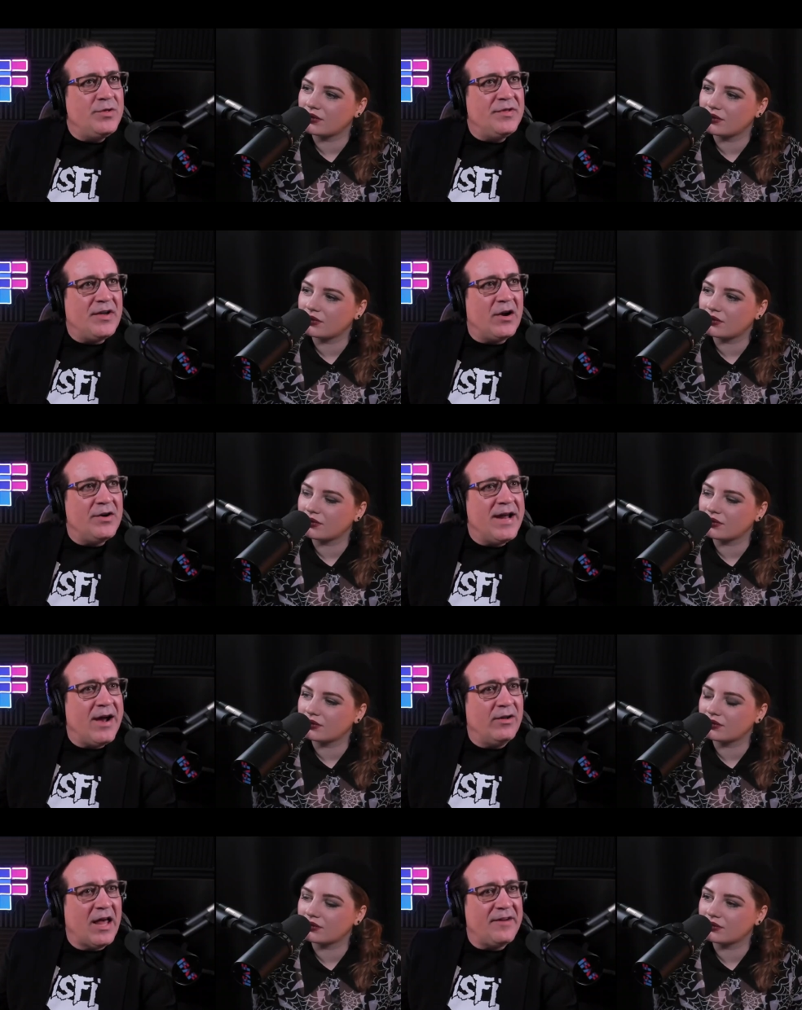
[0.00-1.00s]
Speaker 1: that there are now
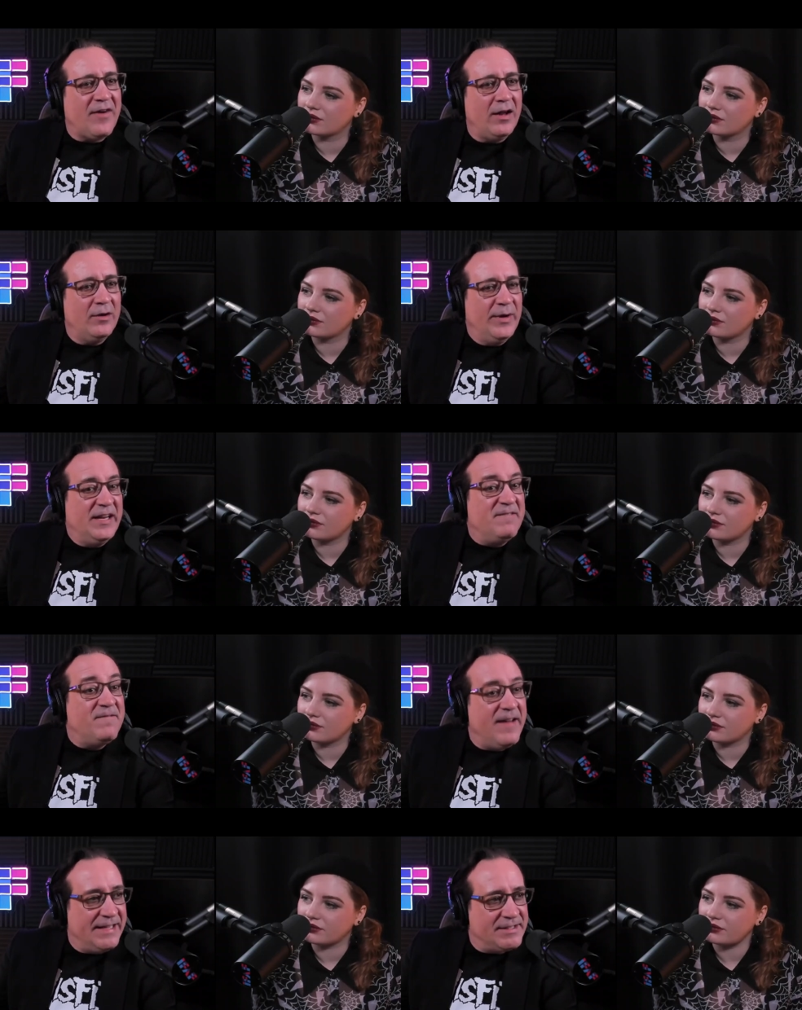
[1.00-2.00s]
a lot of Halloween
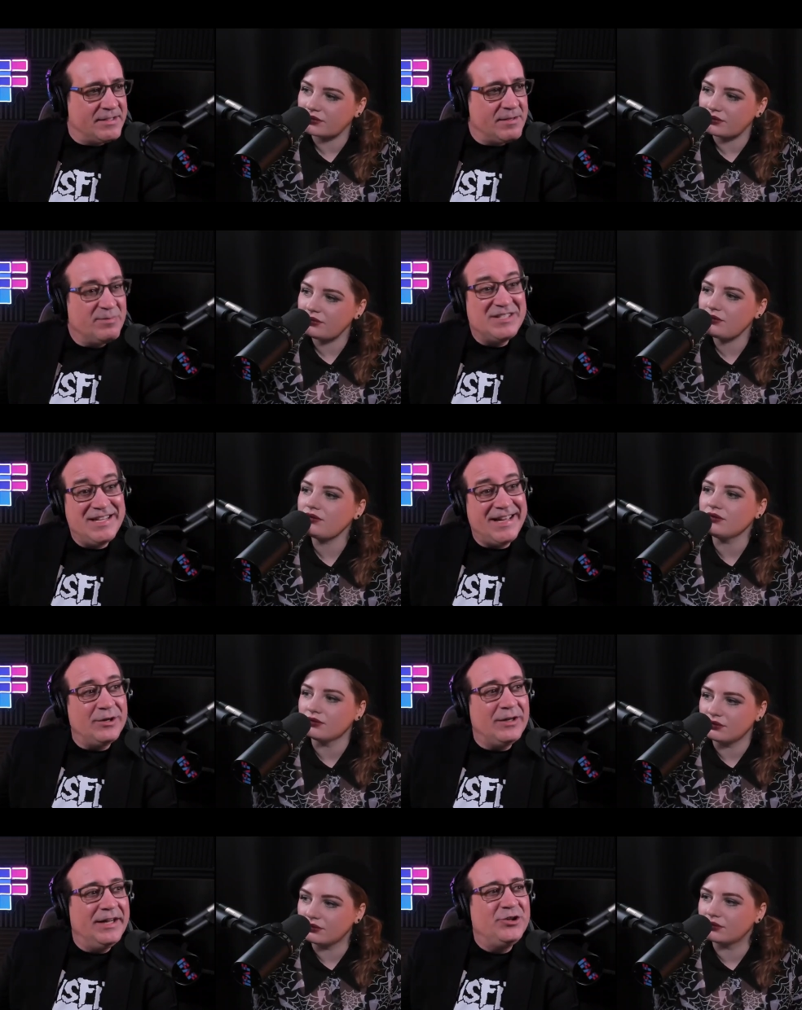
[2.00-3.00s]
events,
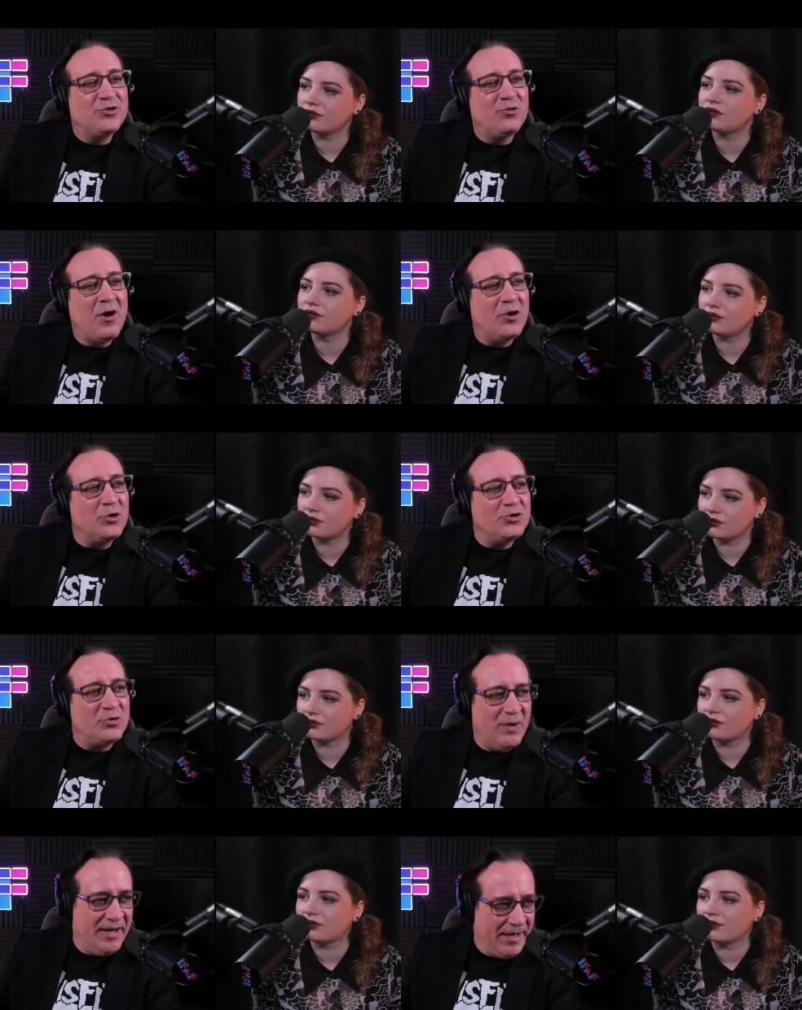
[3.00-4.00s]
particularly trunk or
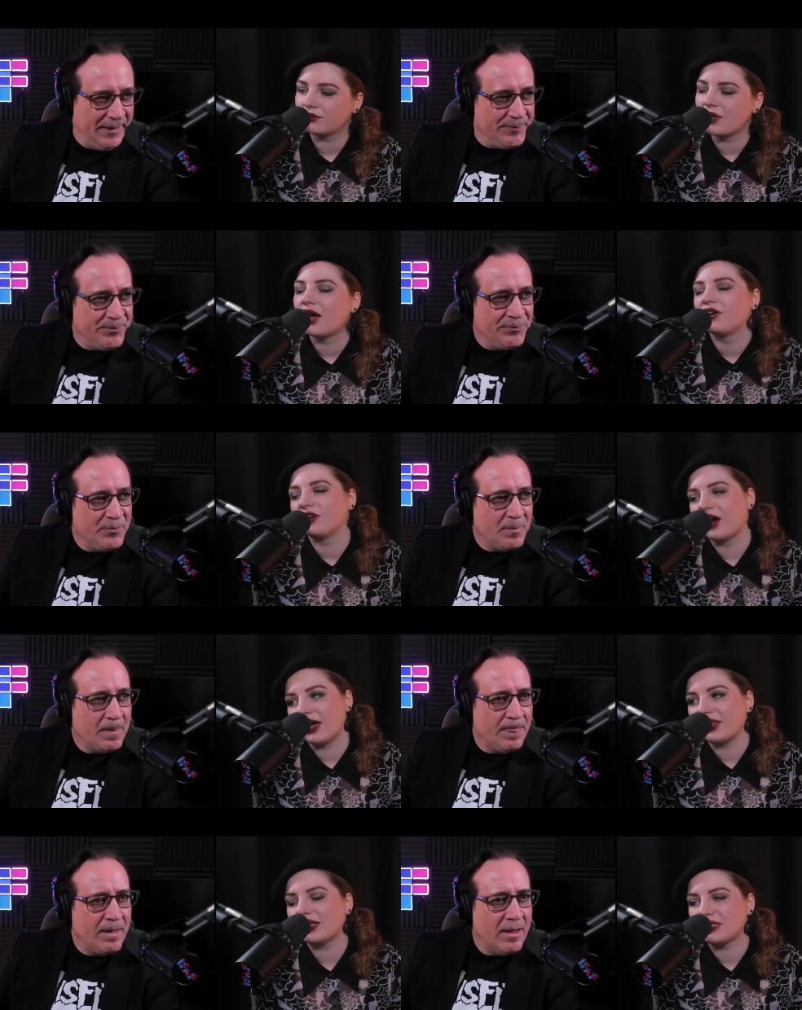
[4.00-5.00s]
treating.
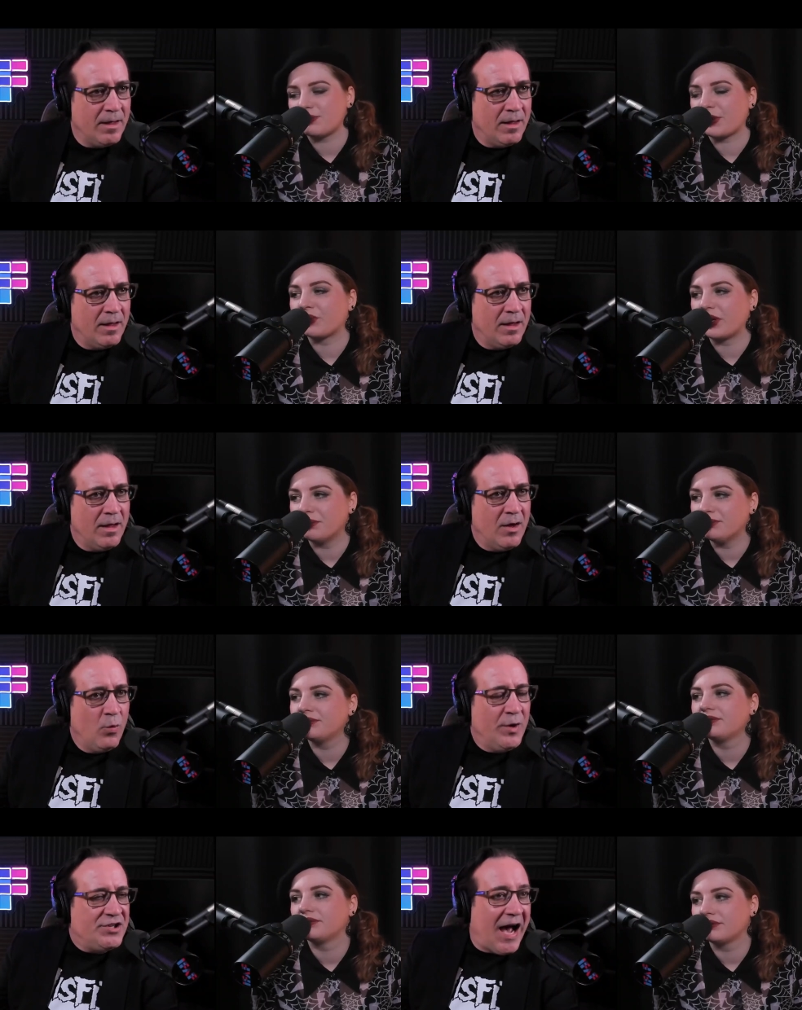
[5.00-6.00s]
Speaker 2: Right, that's a big one.
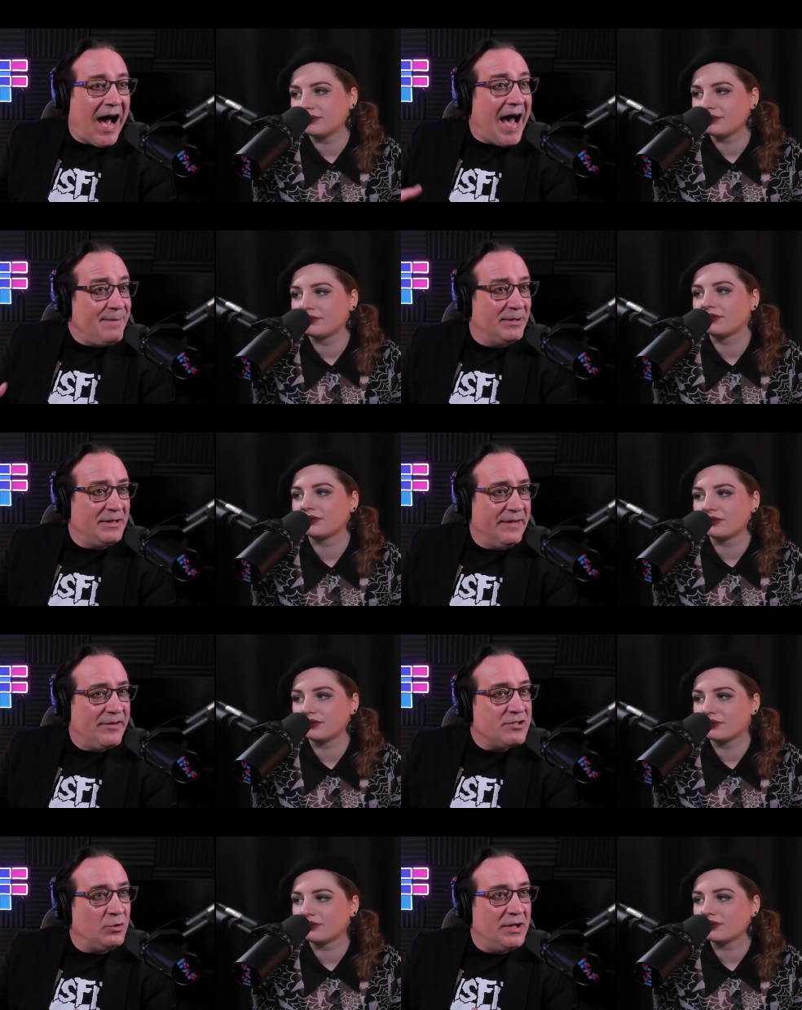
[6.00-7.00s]
Speaker 1: Which I believe
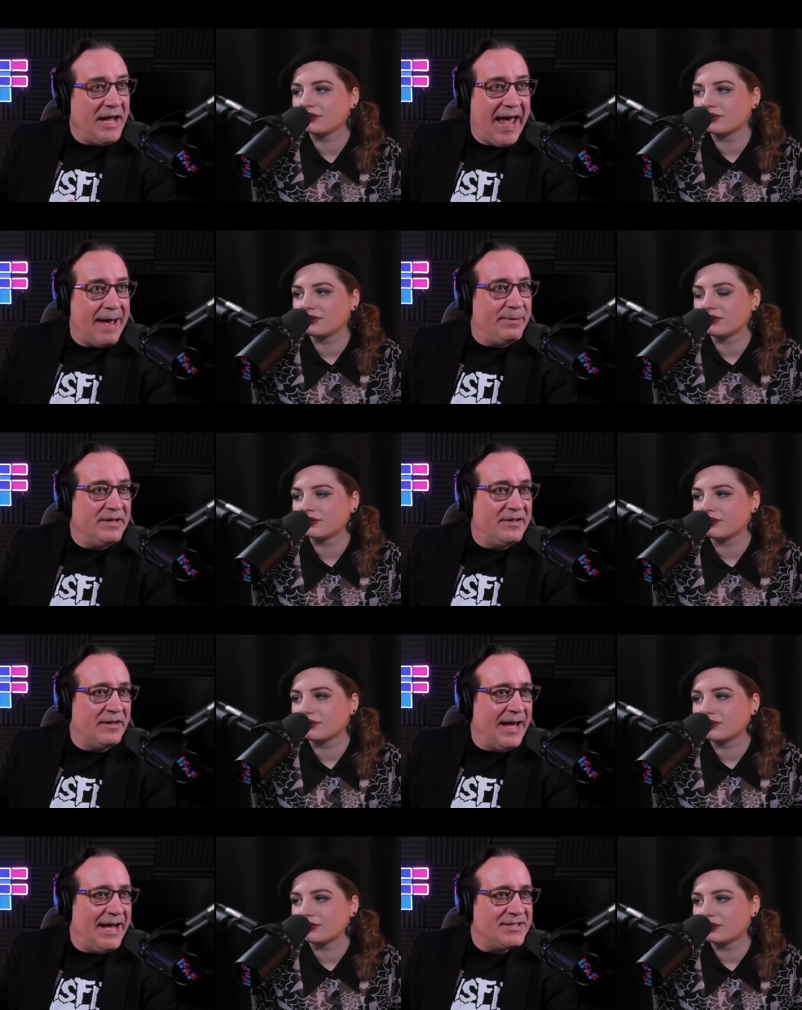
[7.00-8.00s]
has only happened in the
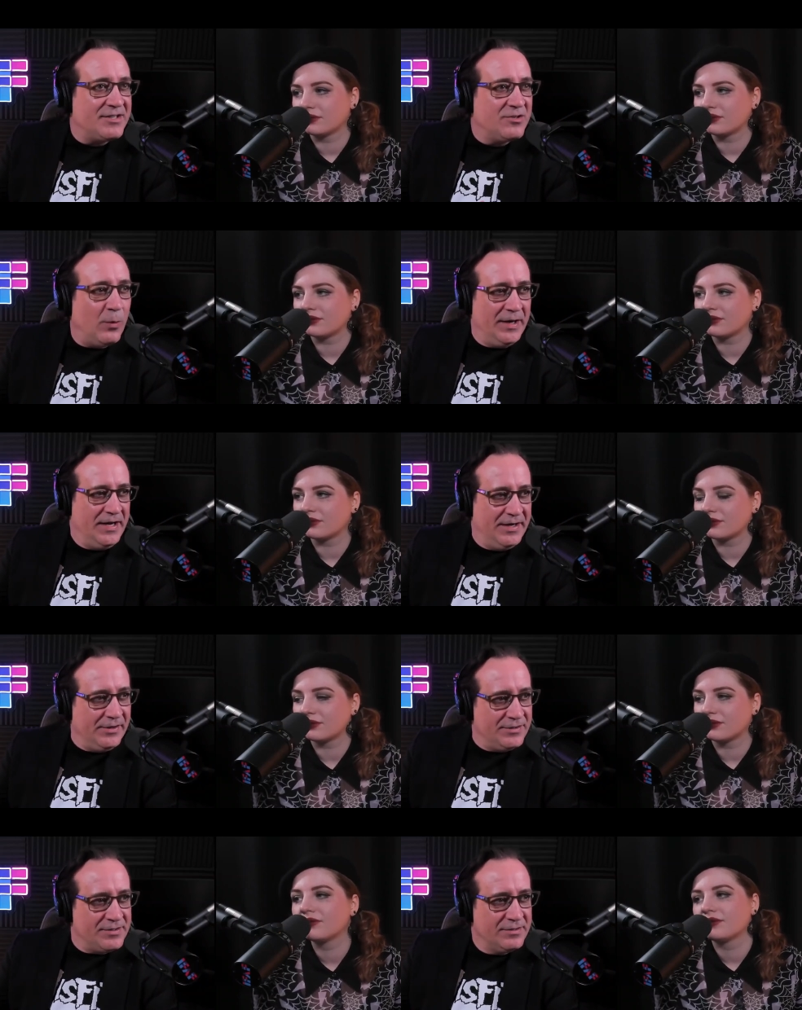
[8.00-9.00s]
last 20
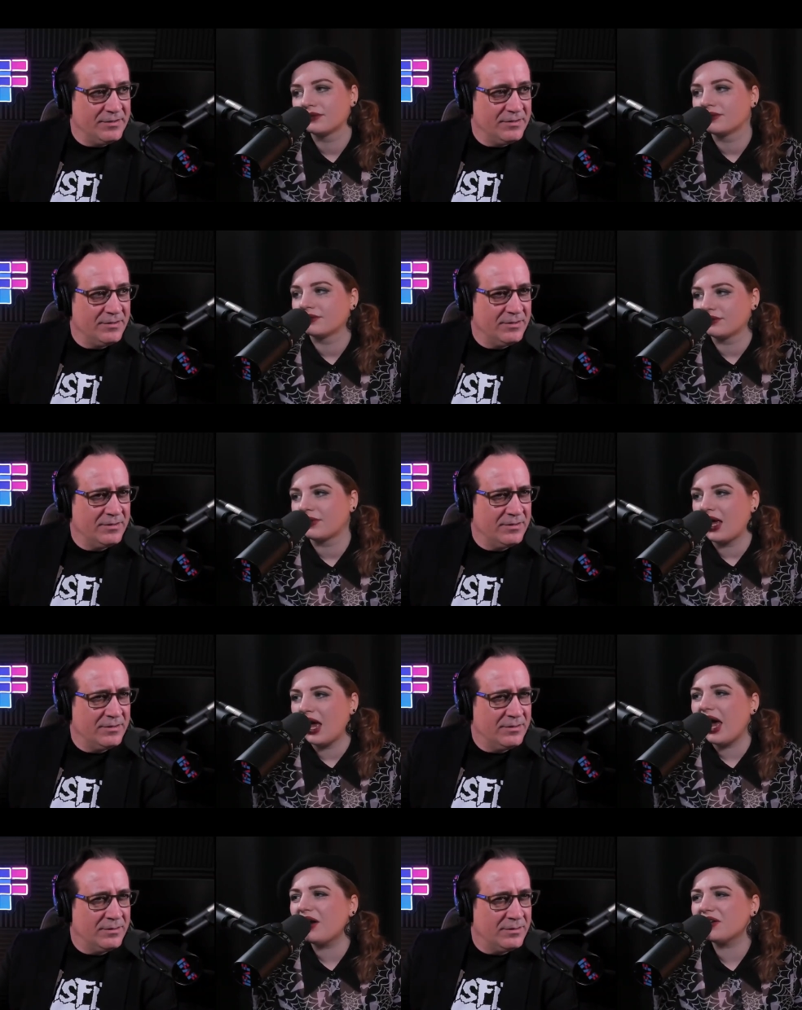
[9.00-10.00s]
years.
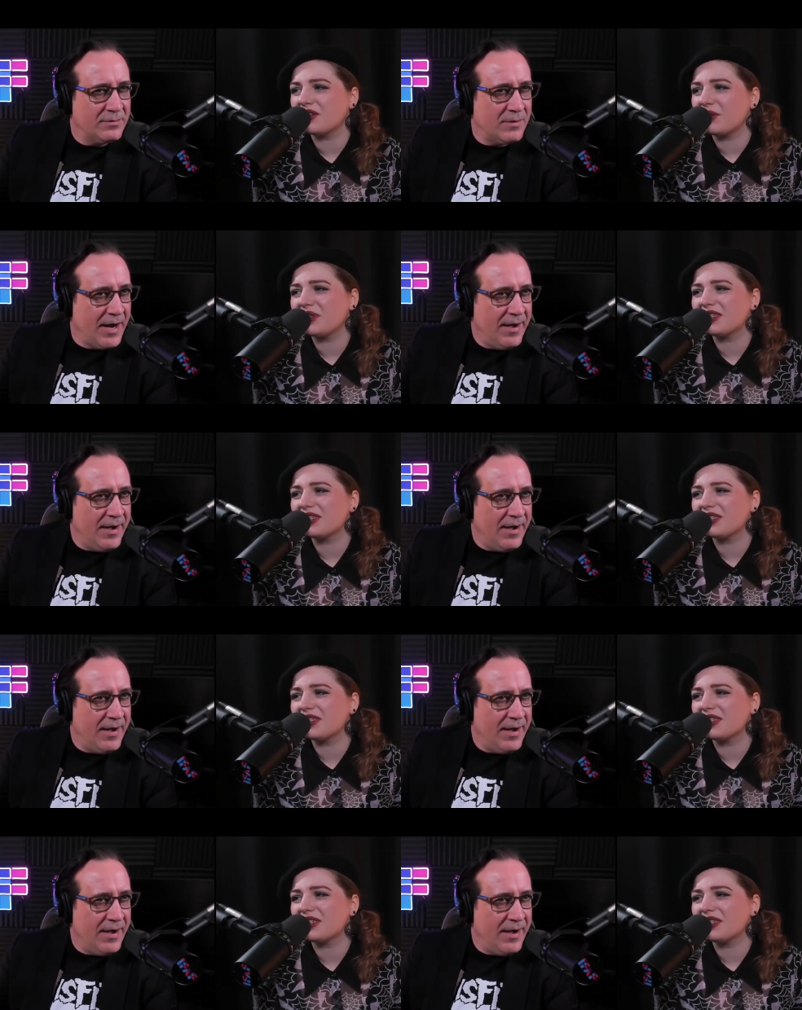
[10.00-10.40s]
Speaker 2: And also, right? it's